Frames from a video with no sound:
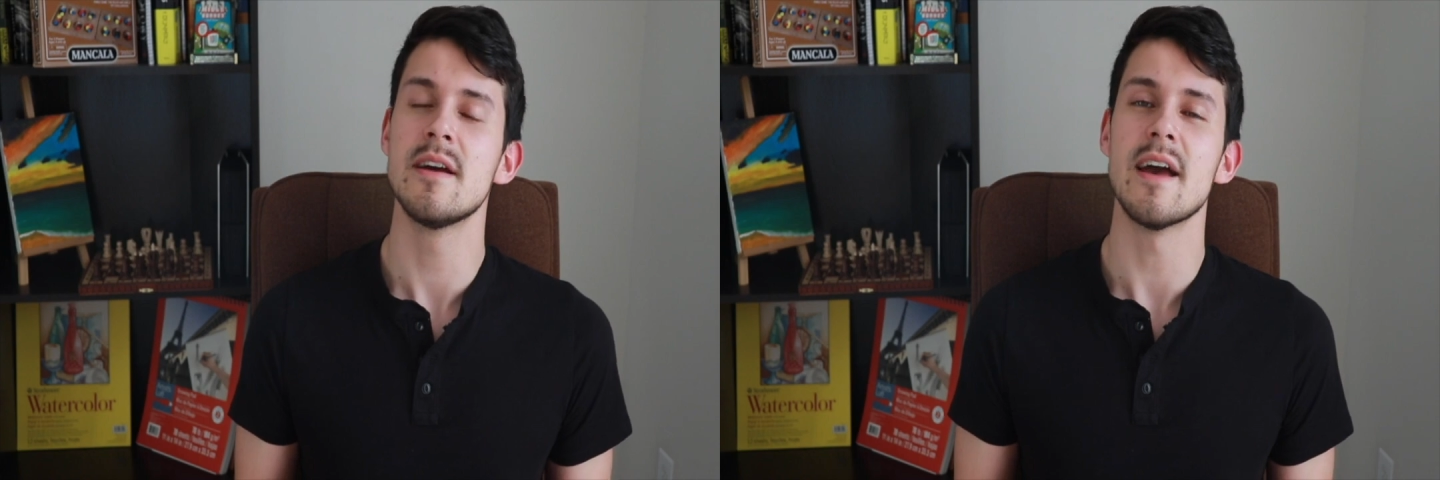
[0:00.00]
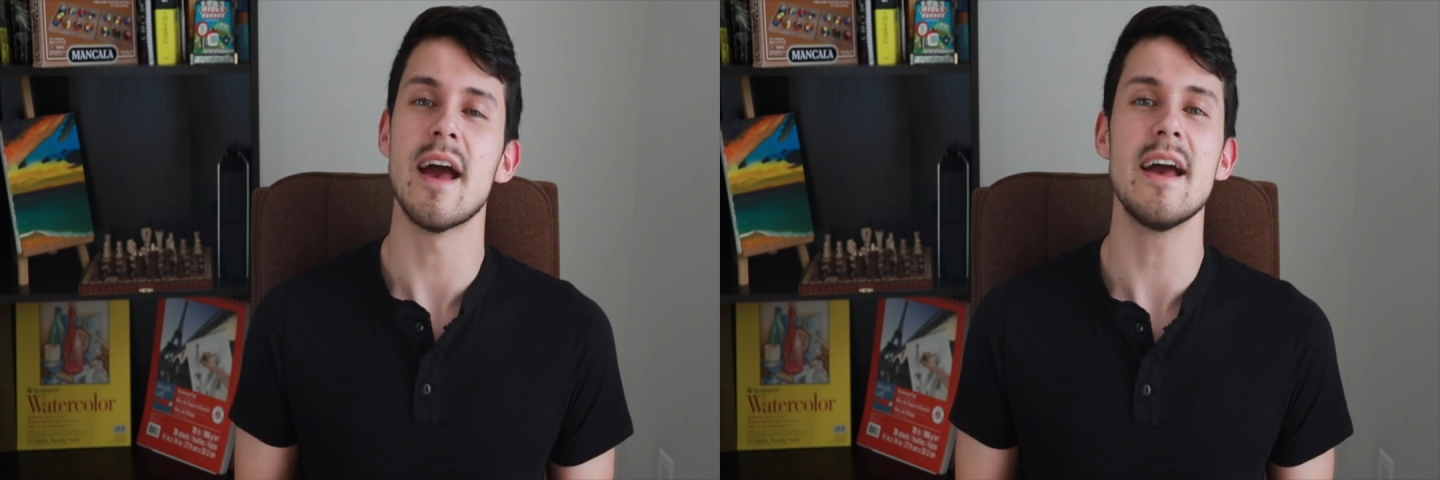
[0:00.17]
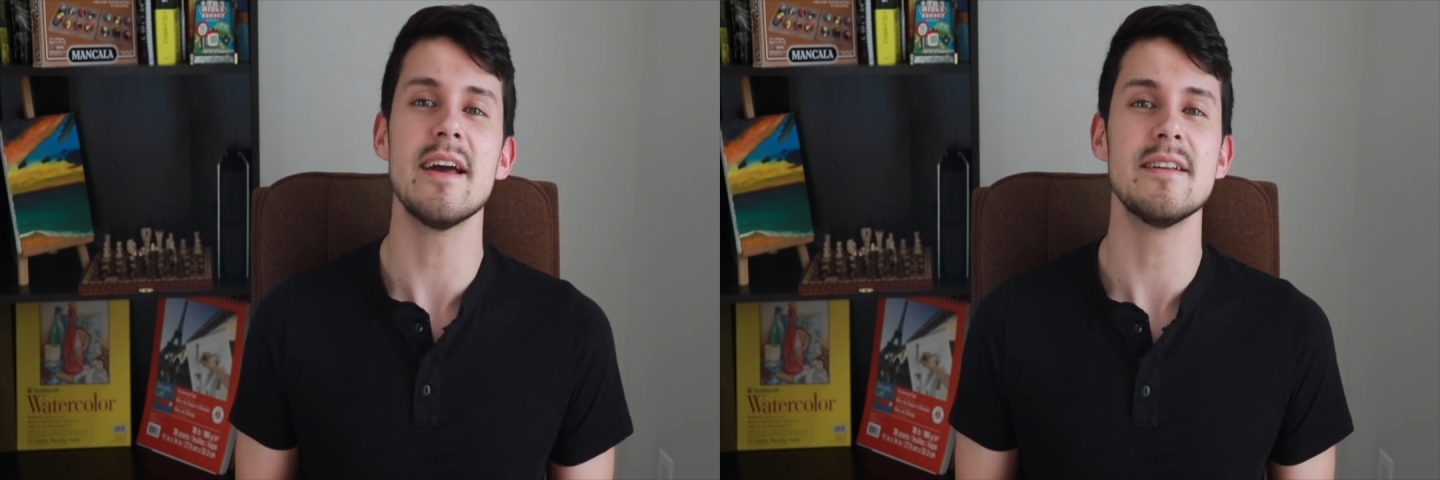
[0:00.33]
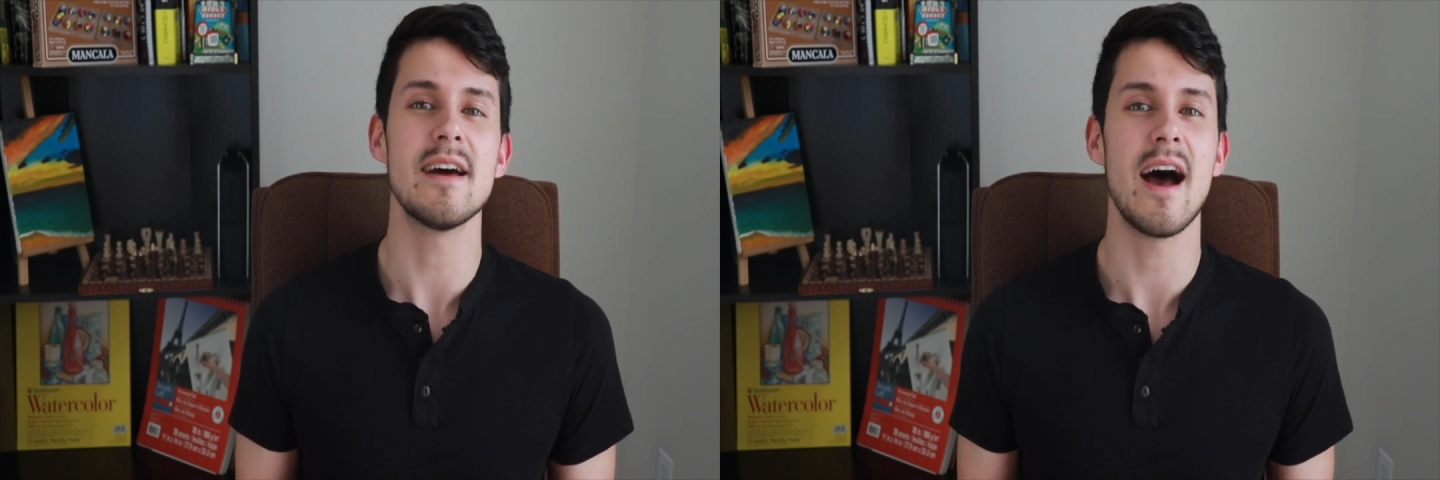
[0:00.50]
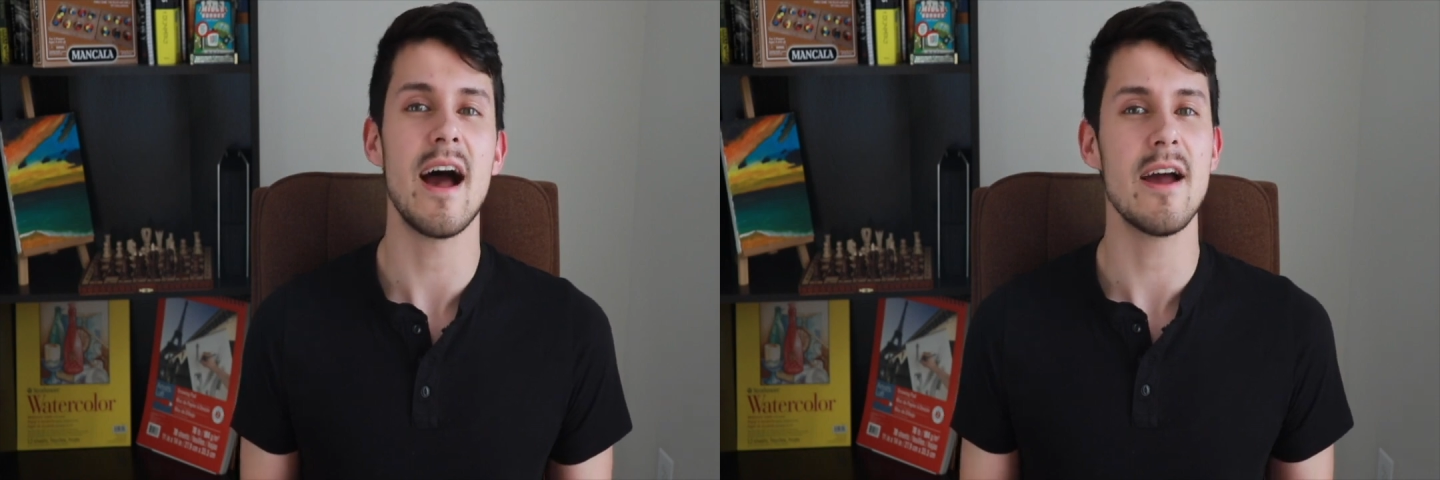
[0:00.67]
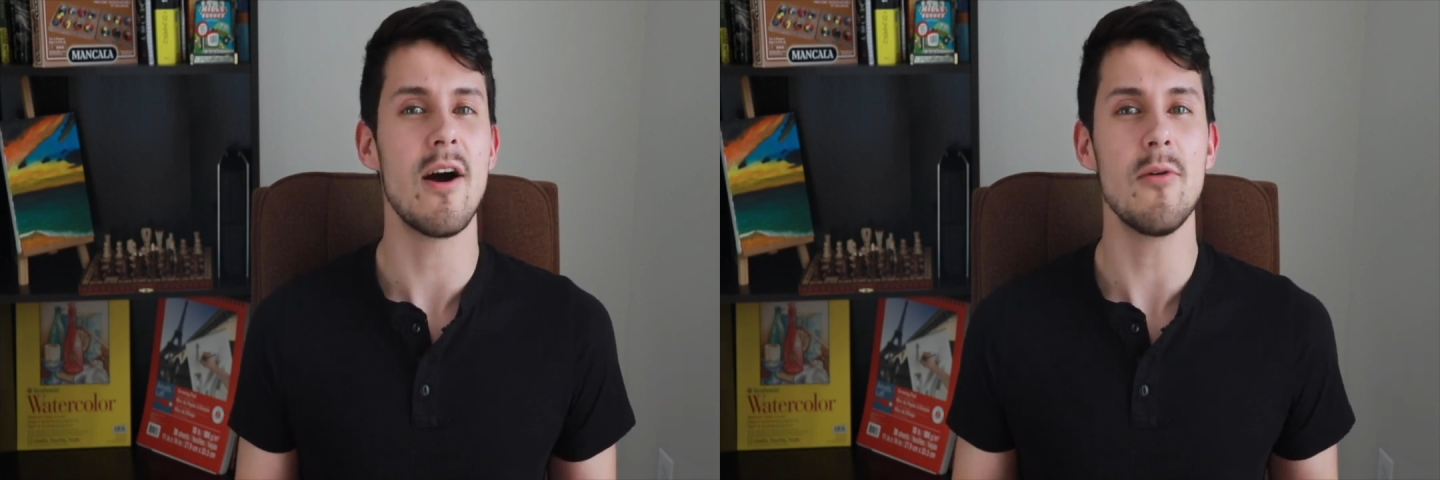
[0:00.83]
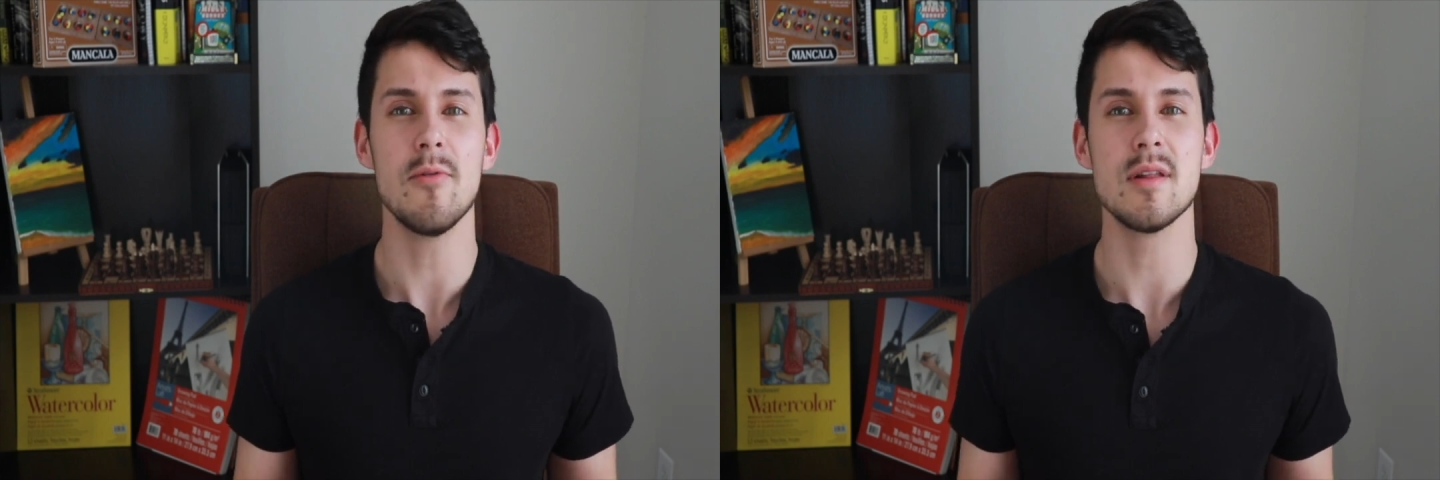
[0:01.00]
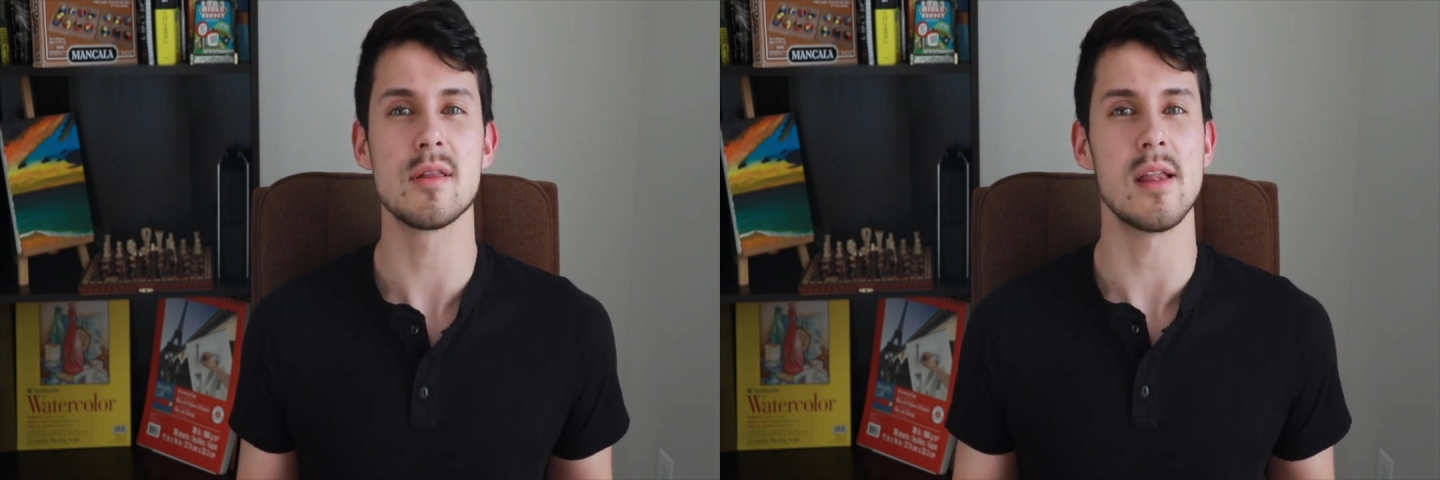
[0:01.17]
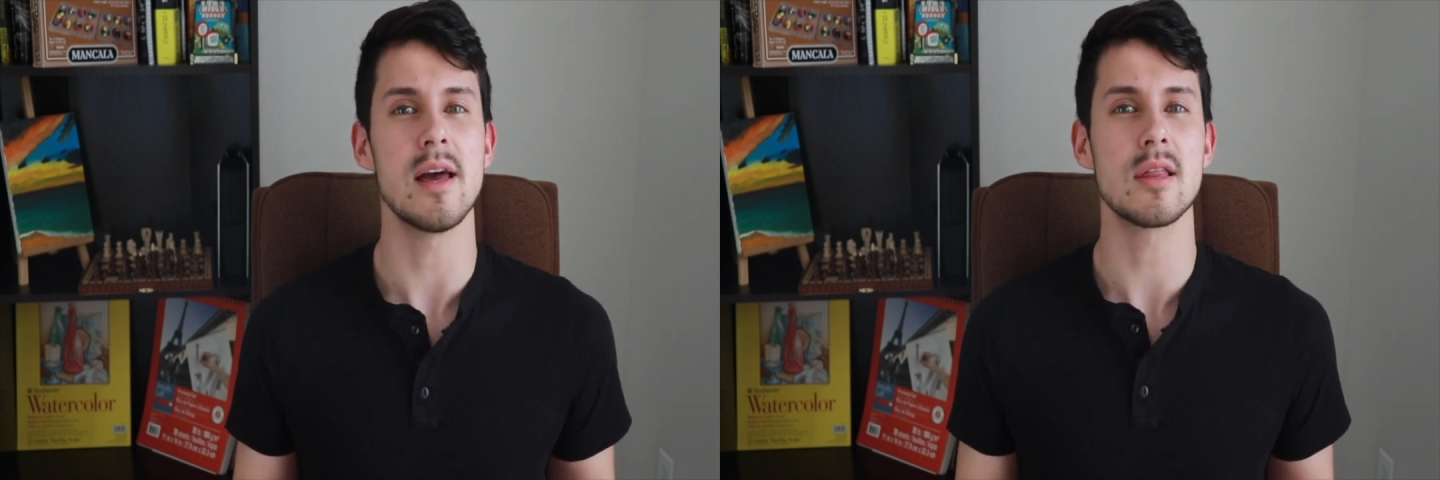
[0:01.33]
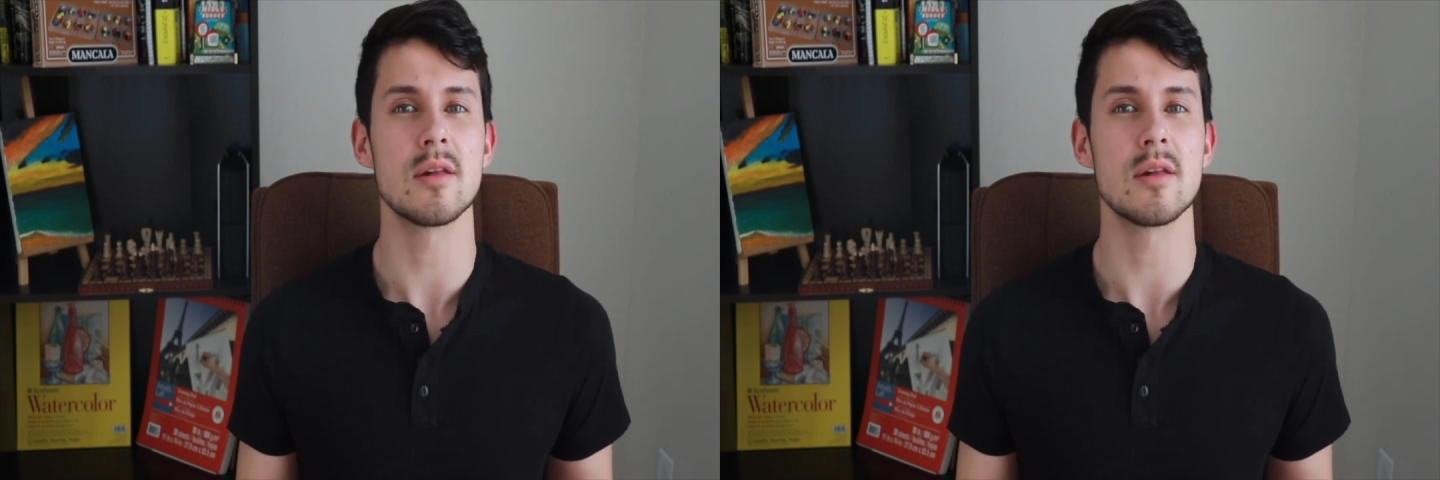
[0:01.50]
And I always like